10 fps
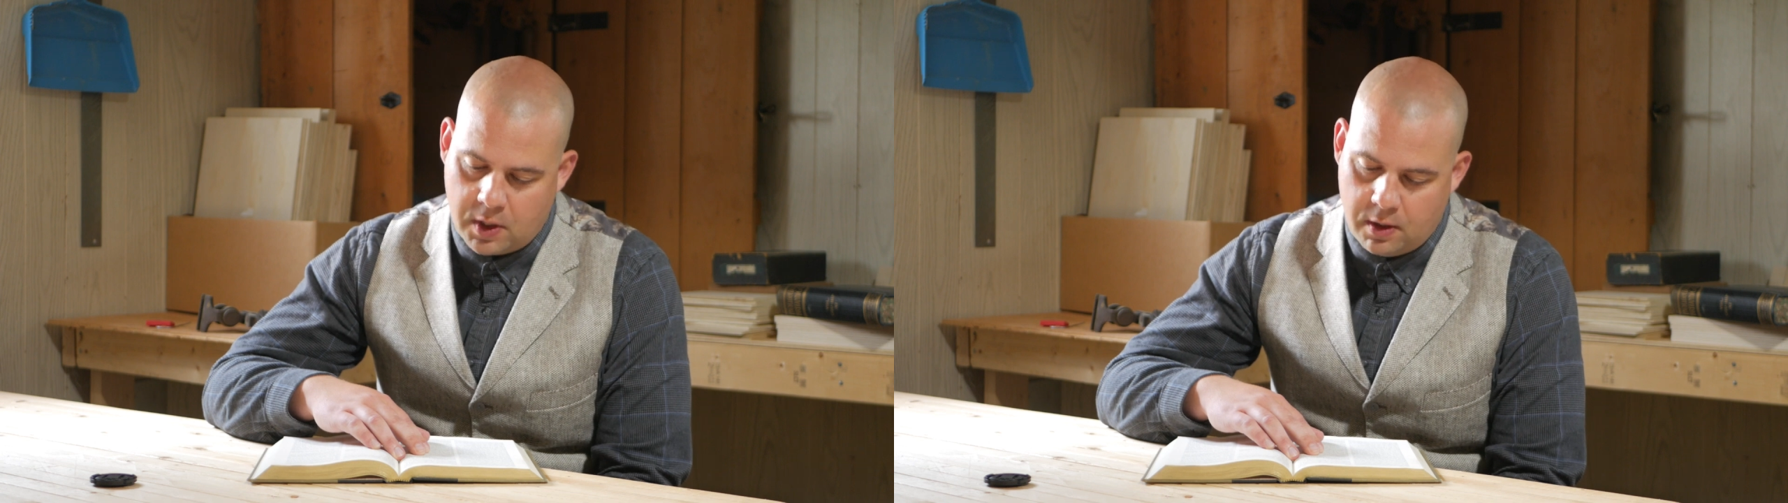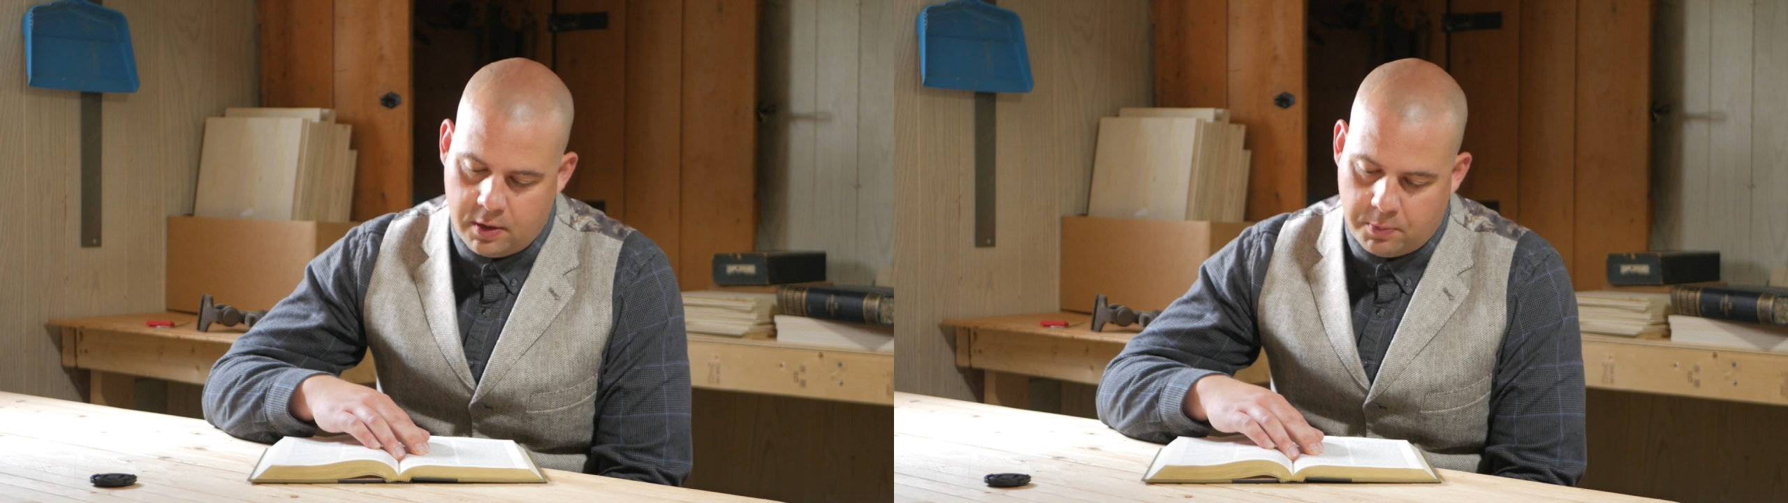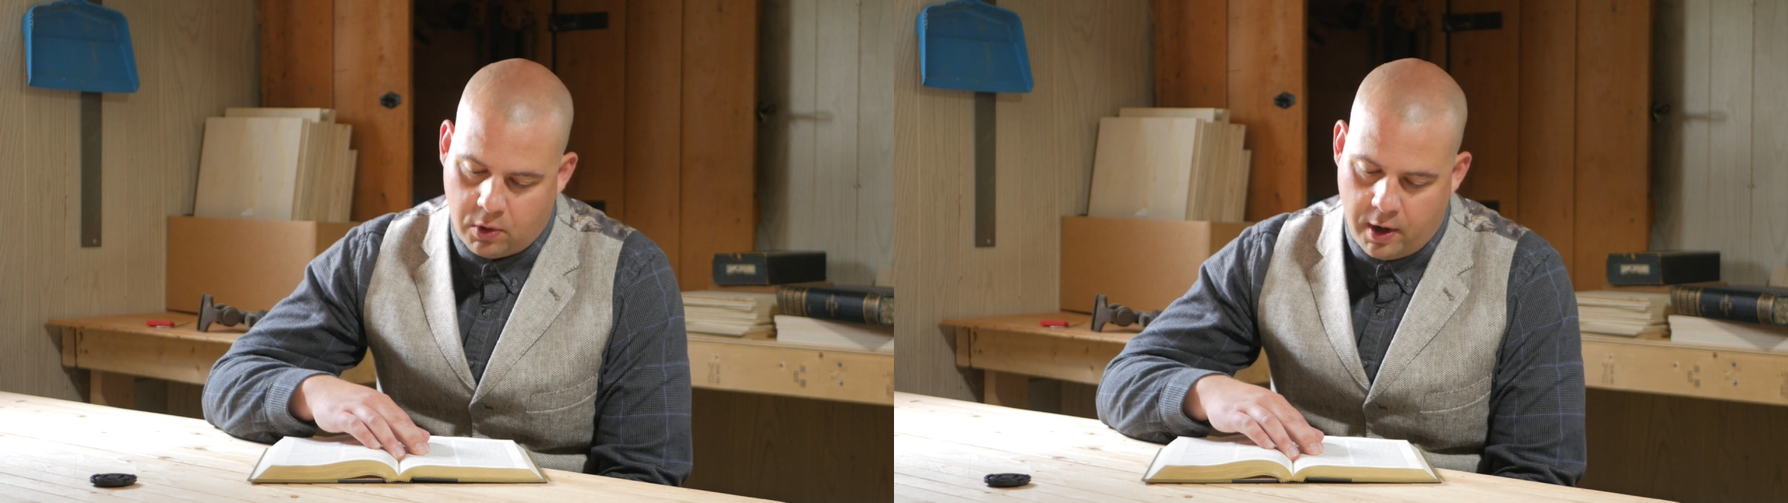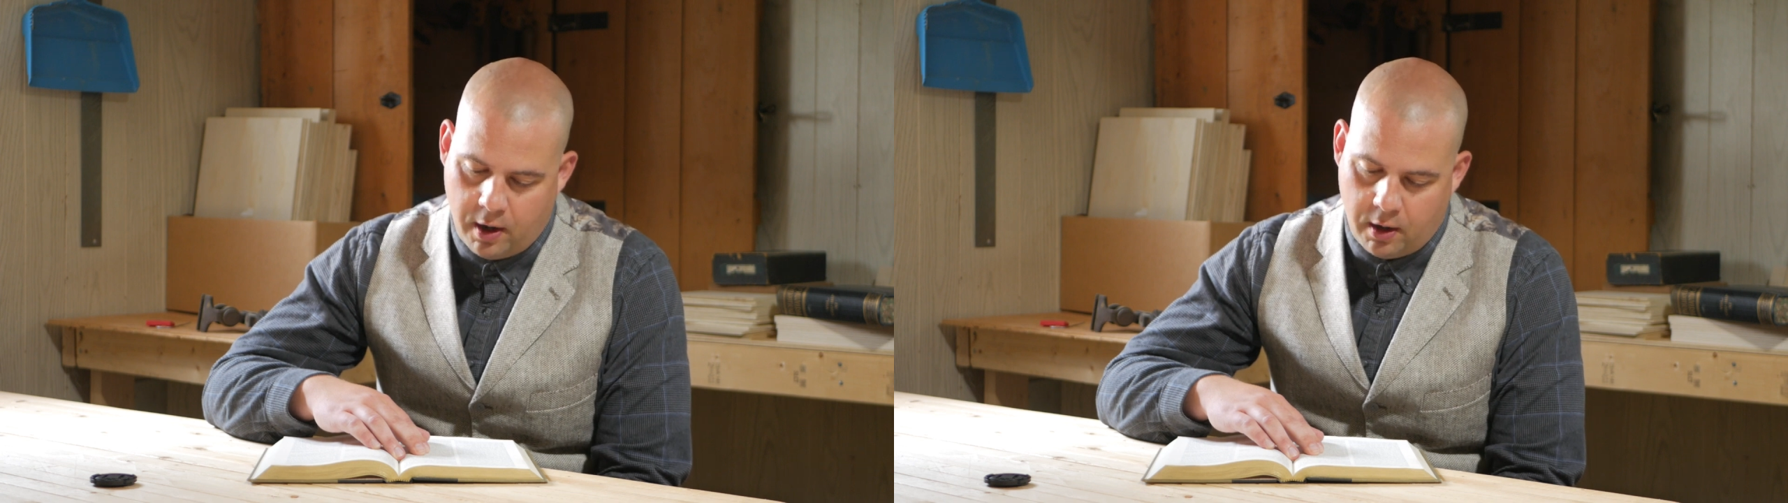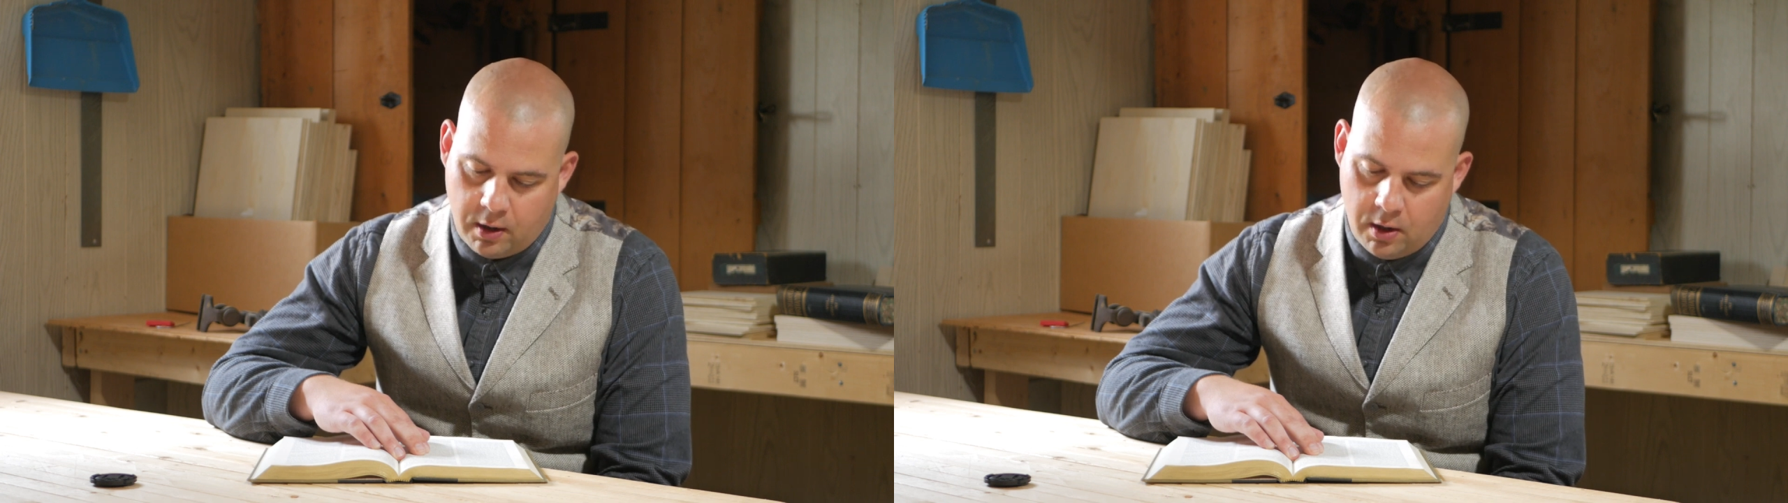the
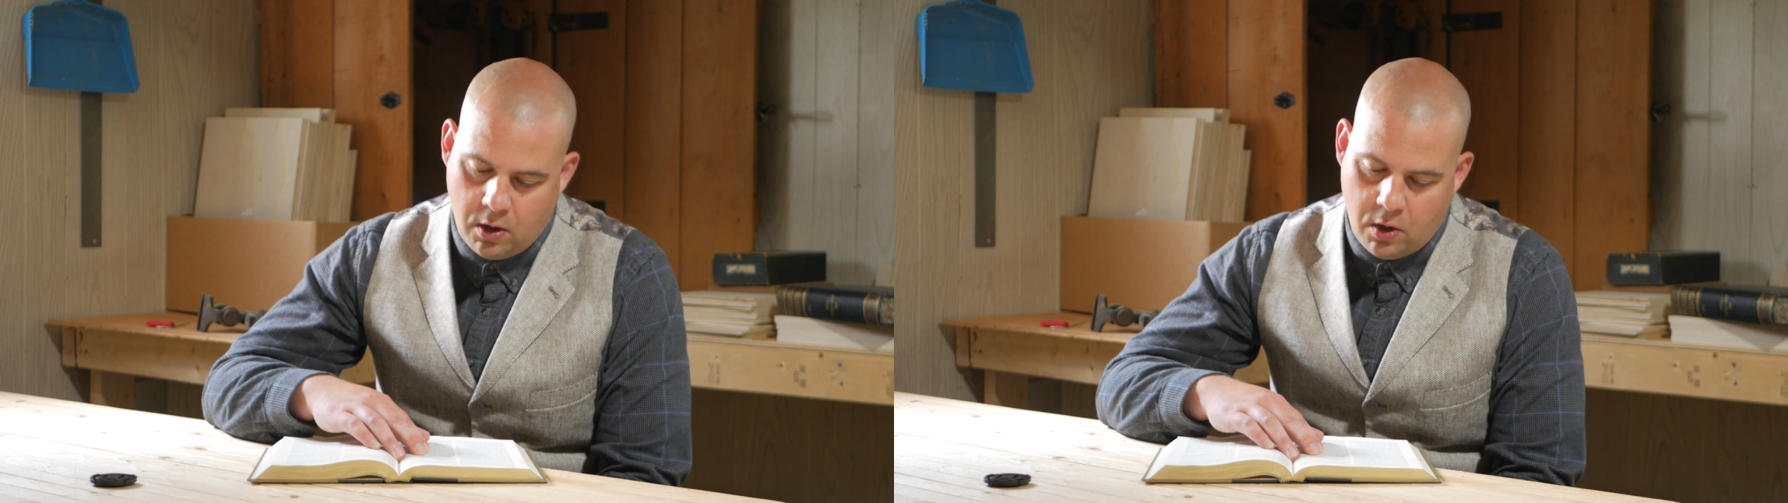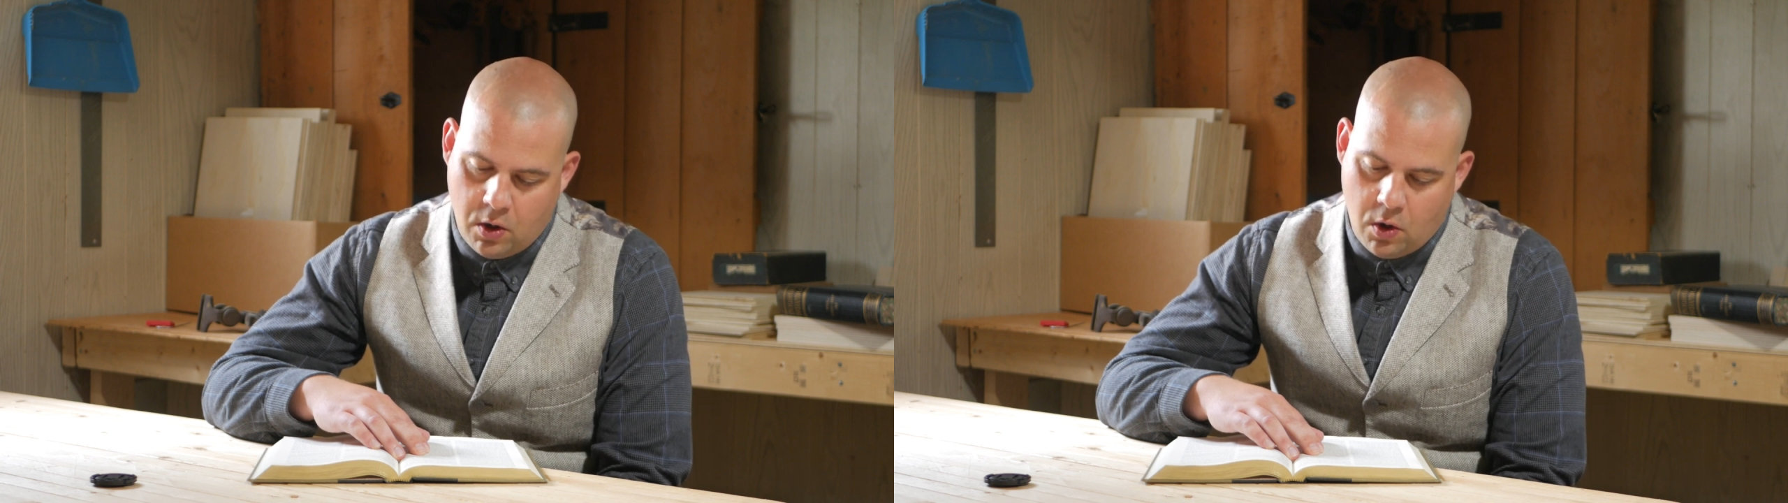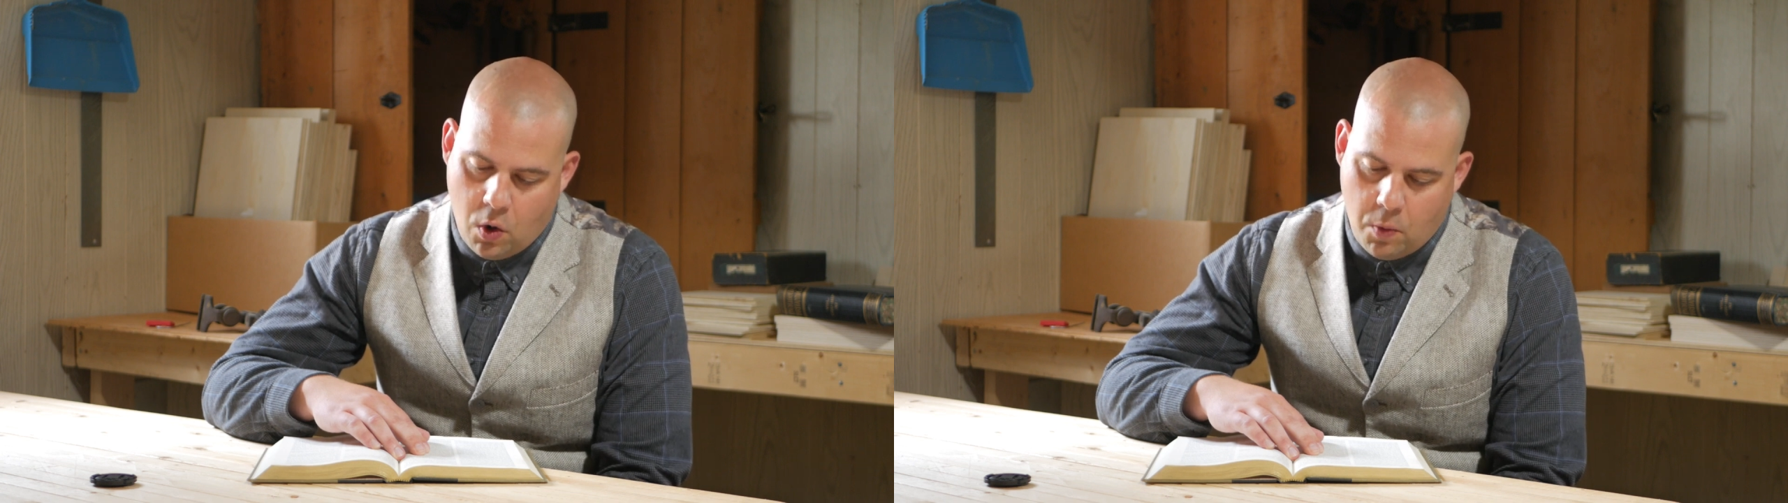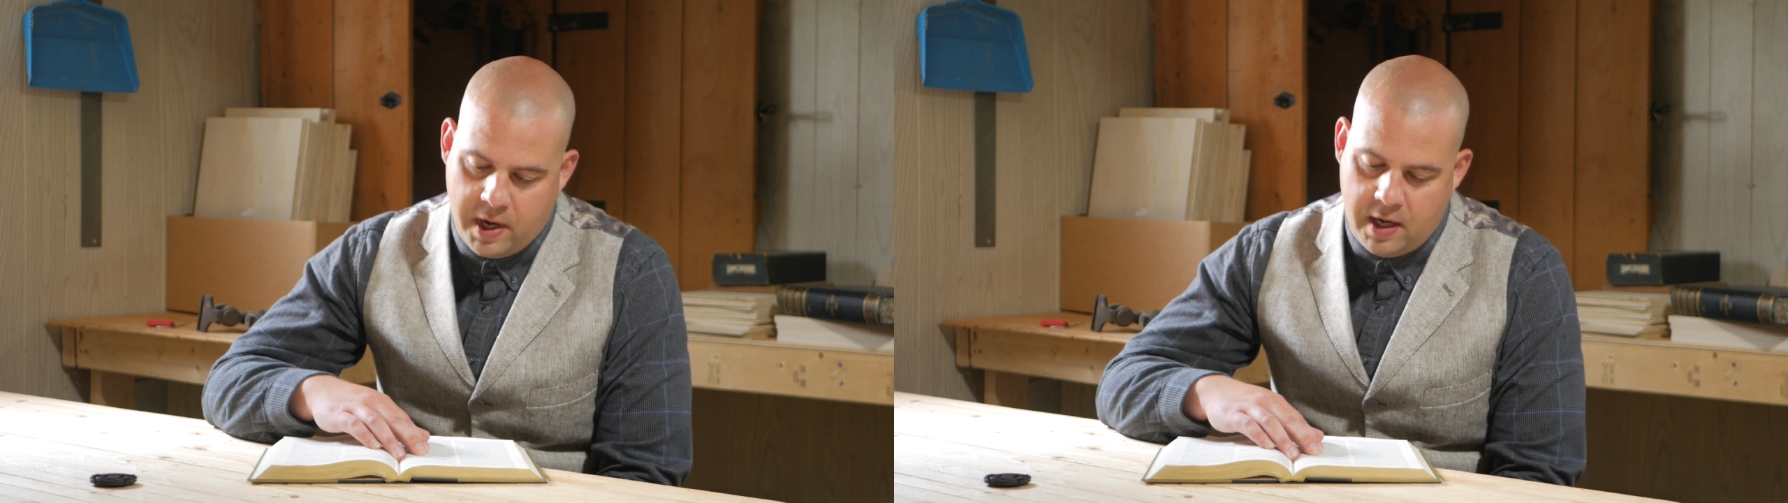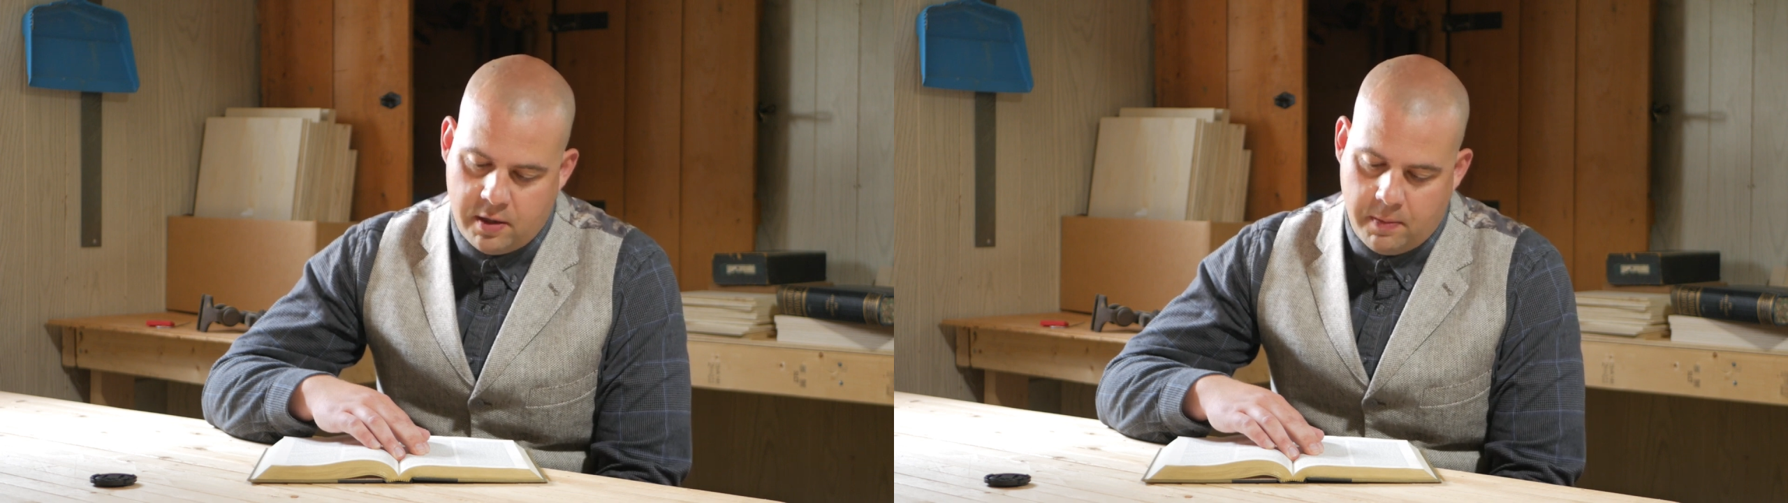prayer O
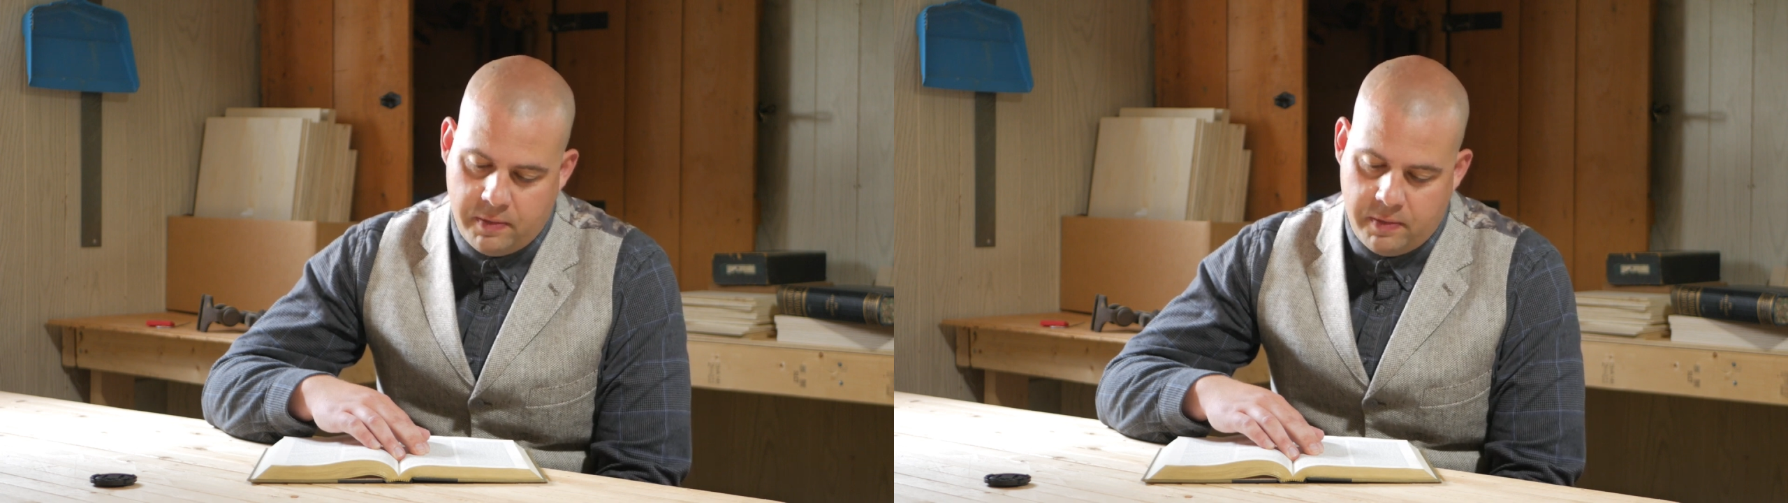may the,